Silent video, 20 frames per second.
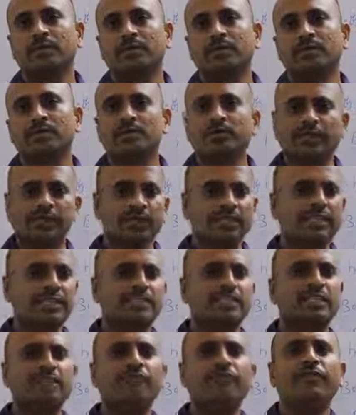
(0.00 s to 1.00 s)
So in the
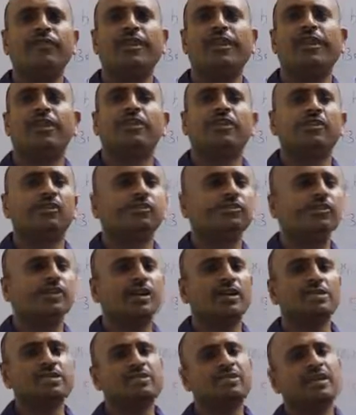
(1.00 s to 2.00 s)
same way, if you
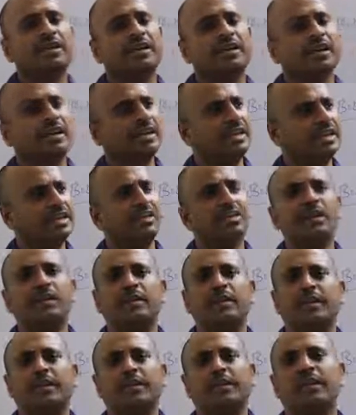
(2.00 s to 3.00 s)
consider any
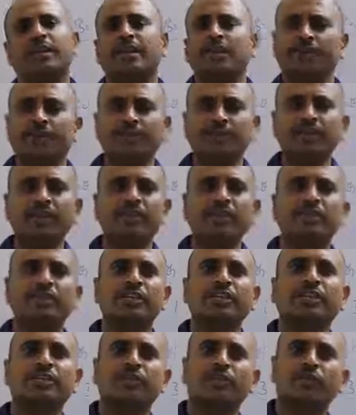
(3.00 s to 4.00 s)
article,
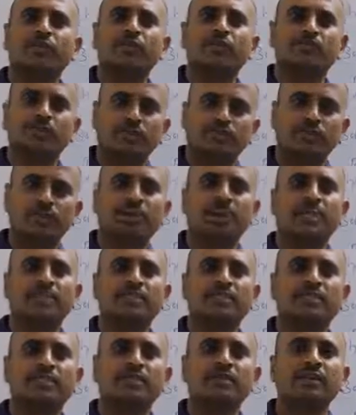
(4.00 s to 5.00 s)
everything in your
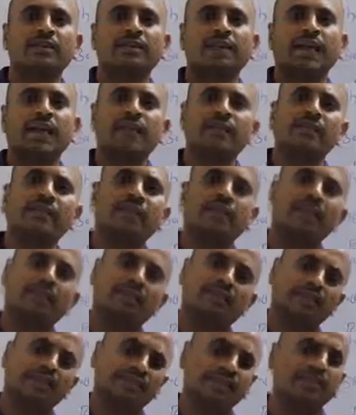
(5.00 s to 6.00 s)
surroundings, either it
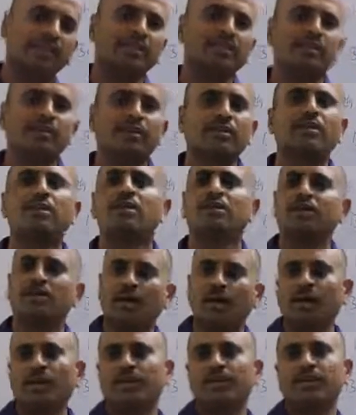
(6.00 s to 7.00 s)
is living thing or
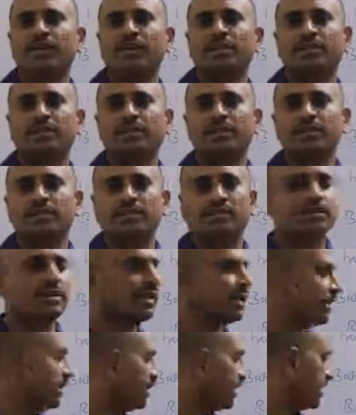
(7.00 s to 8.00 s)
non-living things,
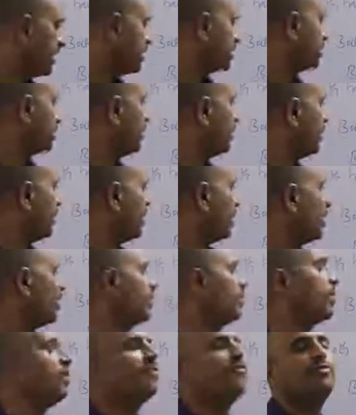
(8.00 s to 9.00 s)
it is made
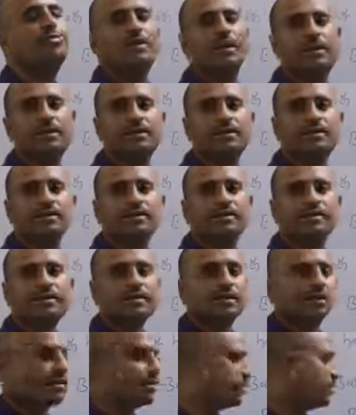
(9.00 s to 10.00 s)
up of matter.
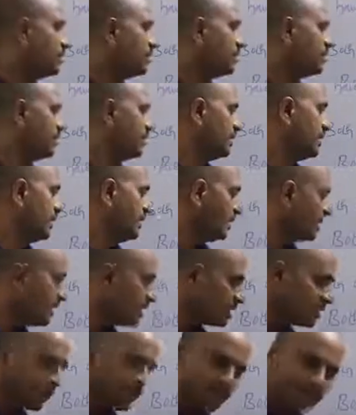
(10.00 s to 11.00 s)
So once it
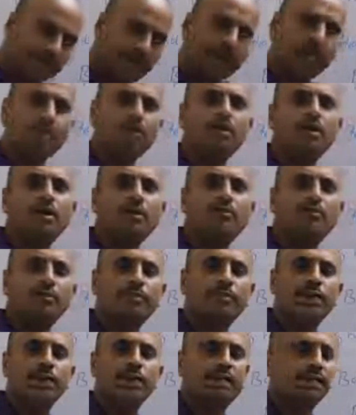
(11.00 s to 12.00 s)
is made up of
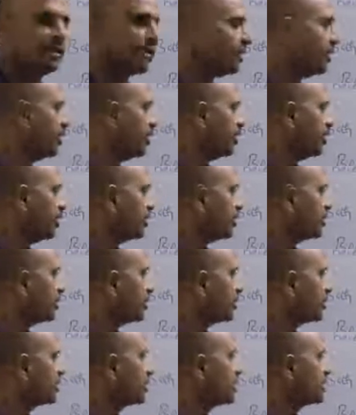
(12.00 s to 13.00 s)
matter, it
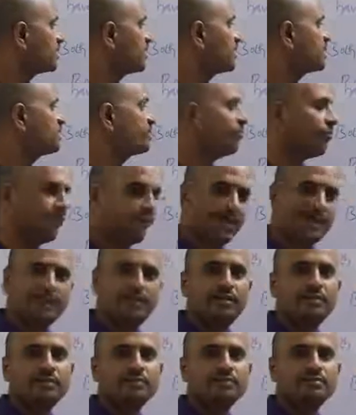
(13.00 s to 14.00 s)
possesses weight,